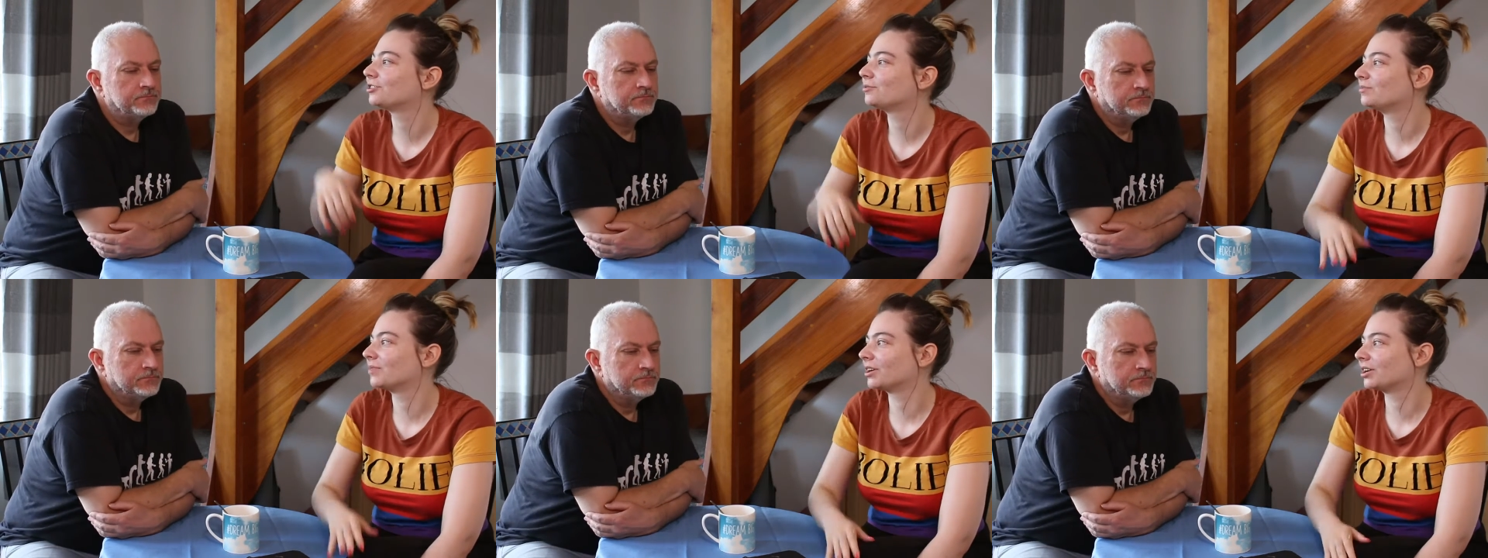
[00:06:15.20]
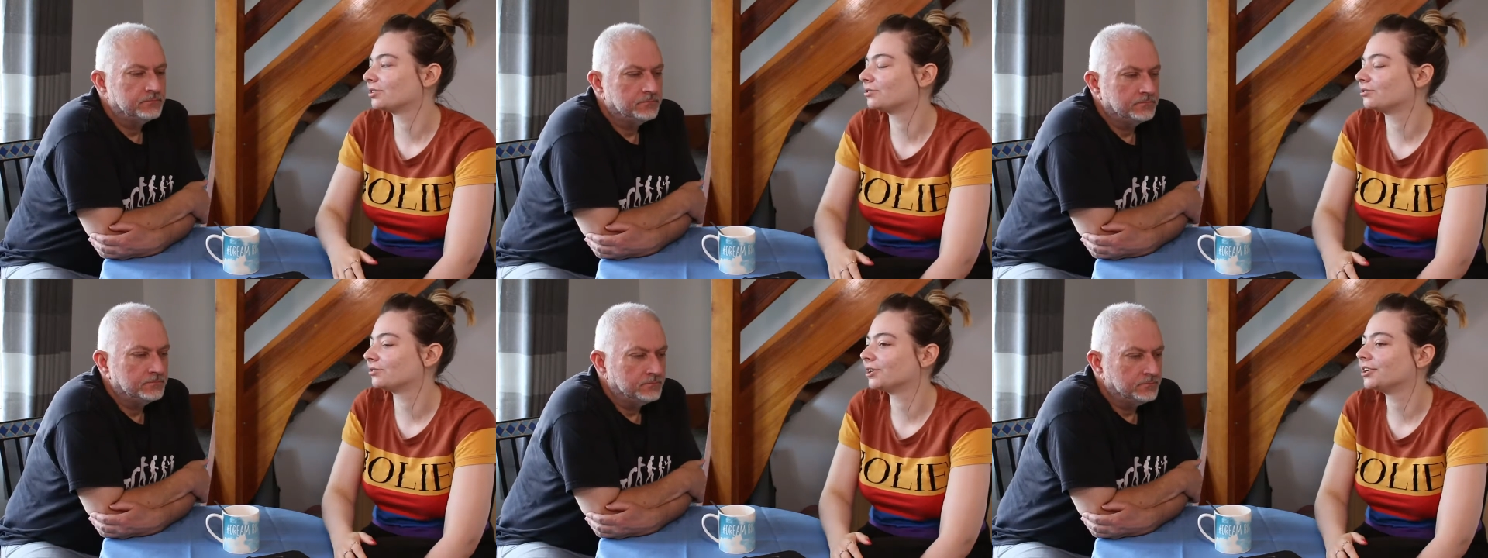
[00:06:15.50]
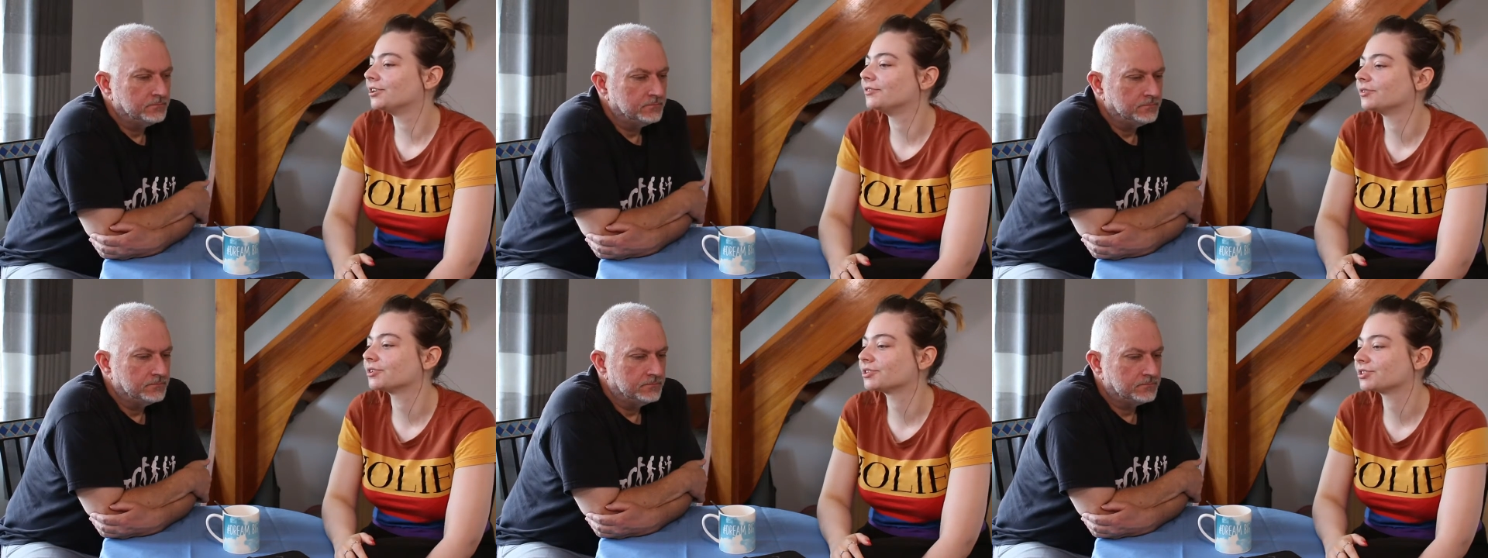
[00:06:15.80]
Speaker 1: you can bike
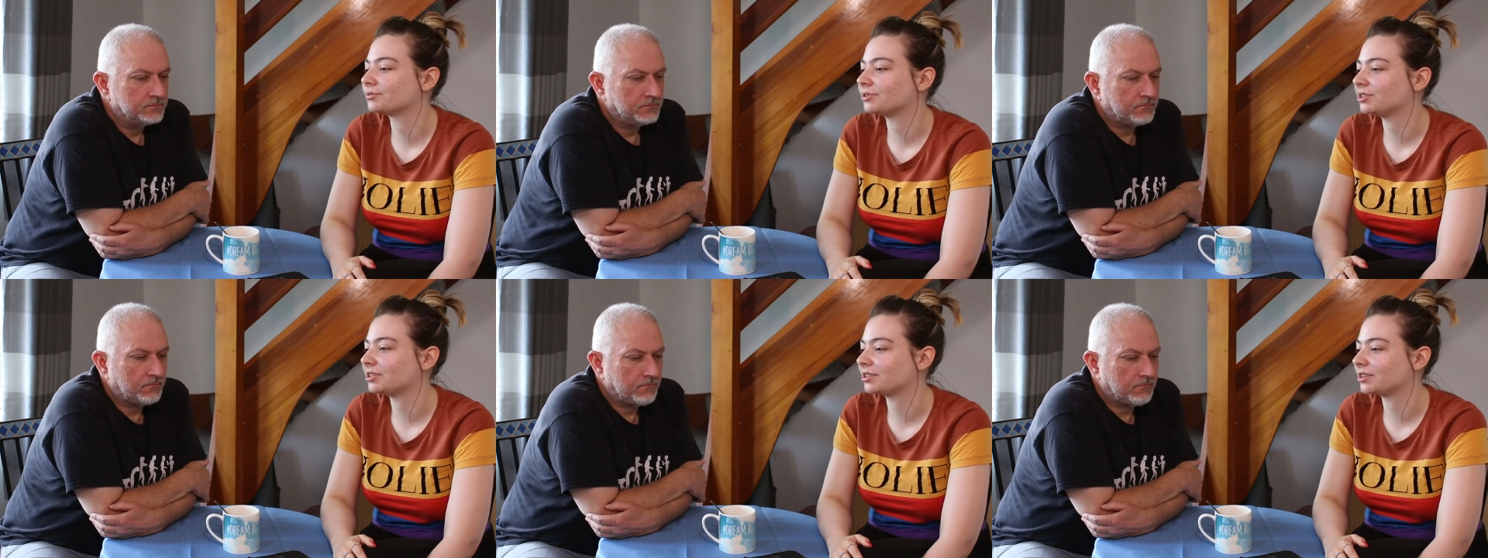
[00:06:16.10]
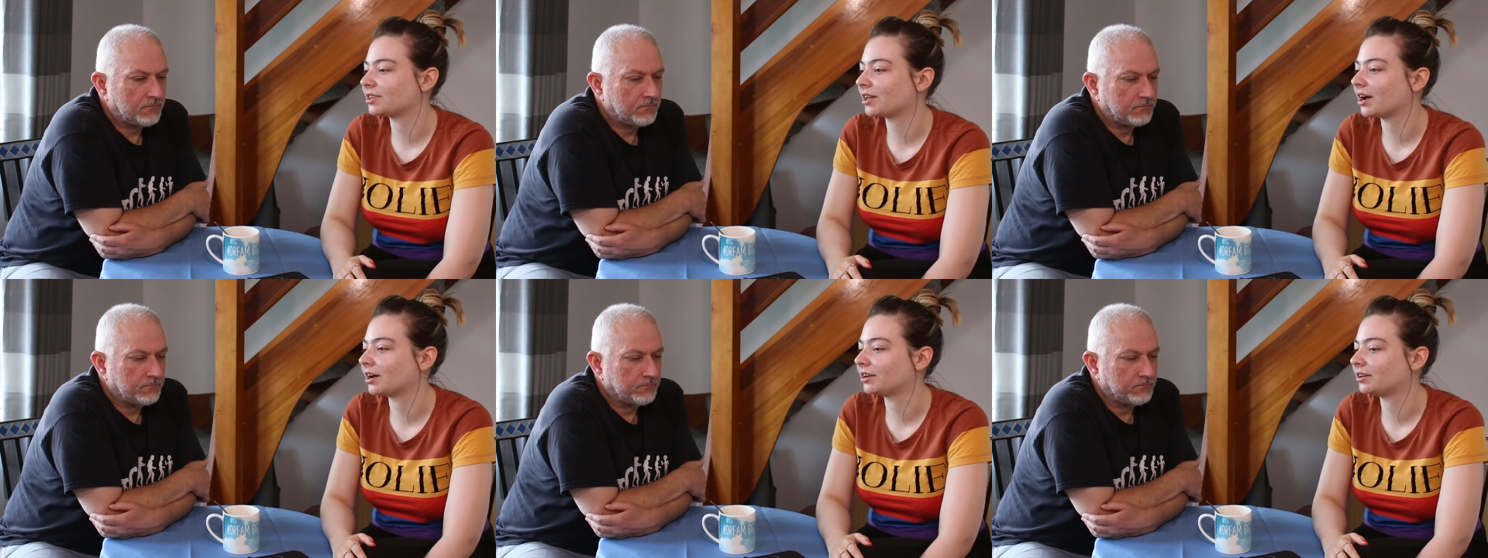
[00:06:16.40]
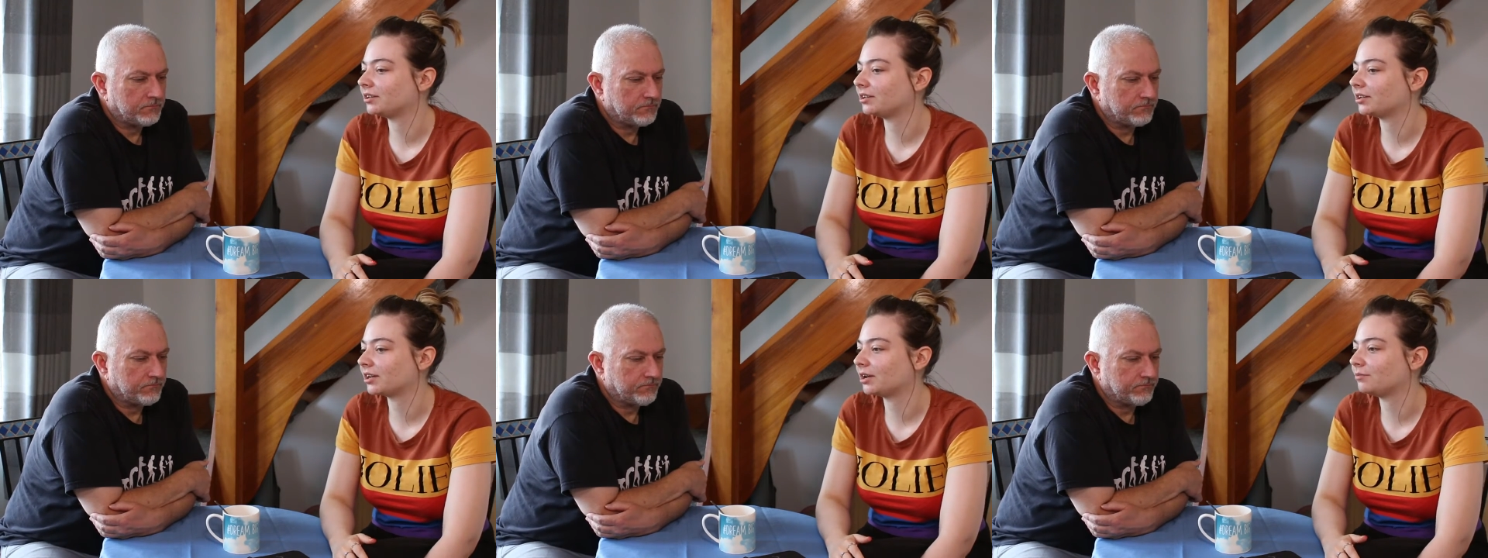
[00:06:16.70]
all over. So he did that
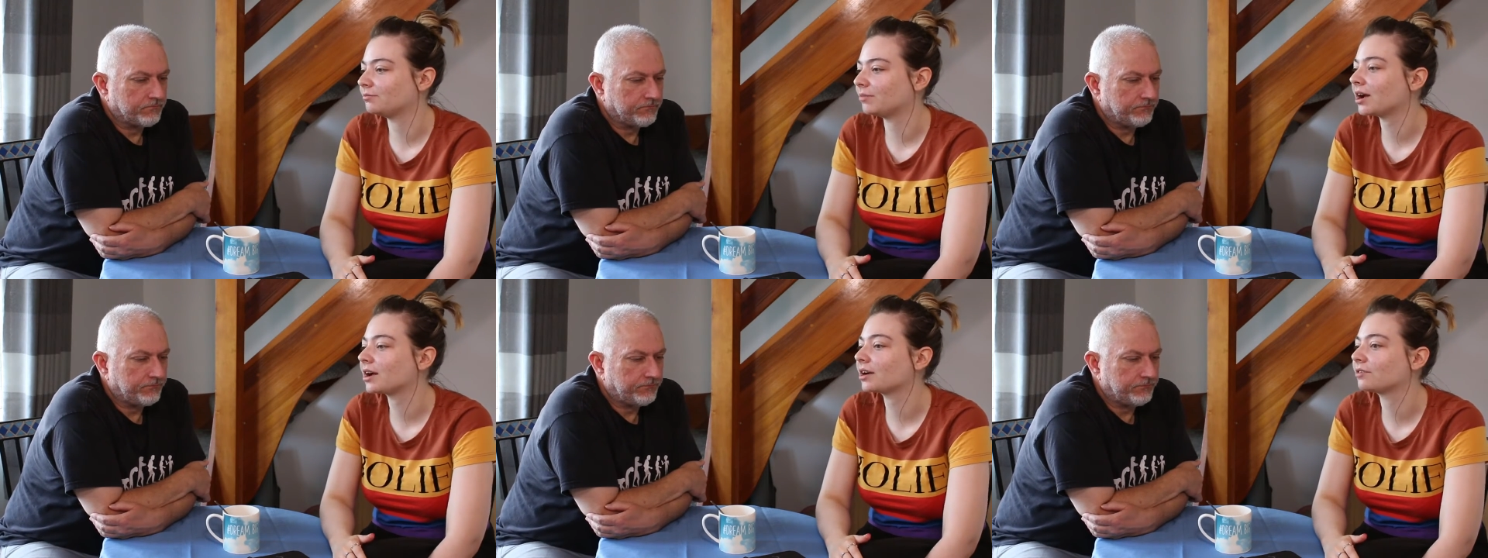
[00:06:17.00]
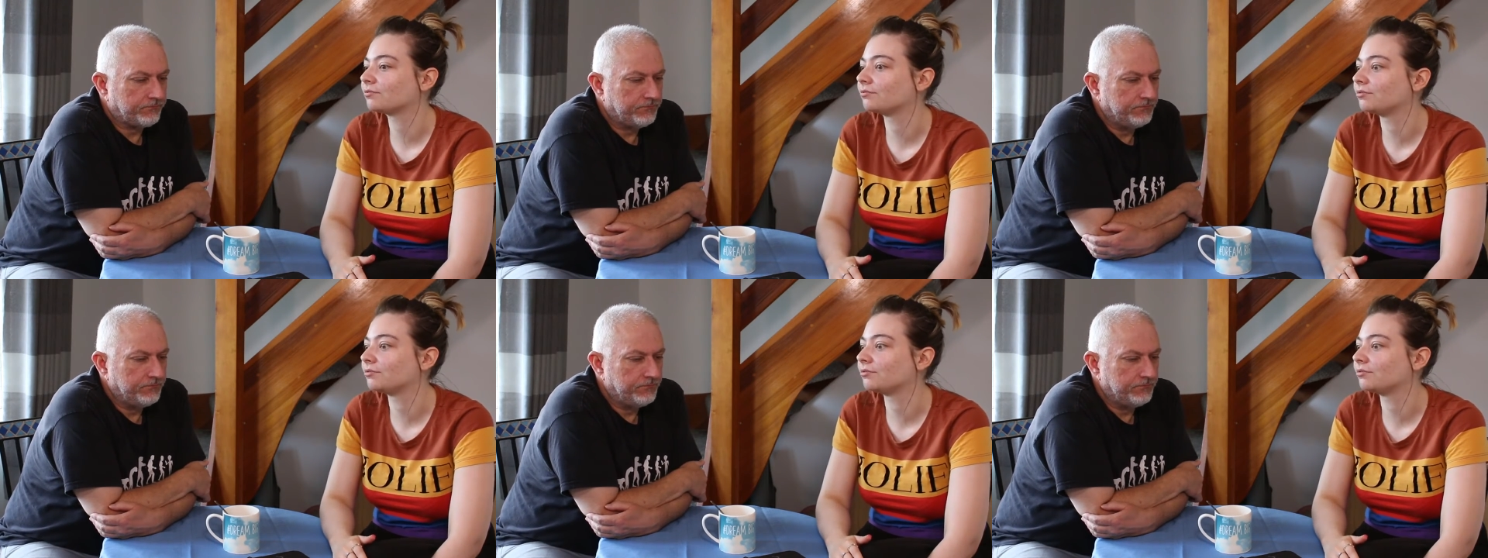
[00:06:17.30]
and he came back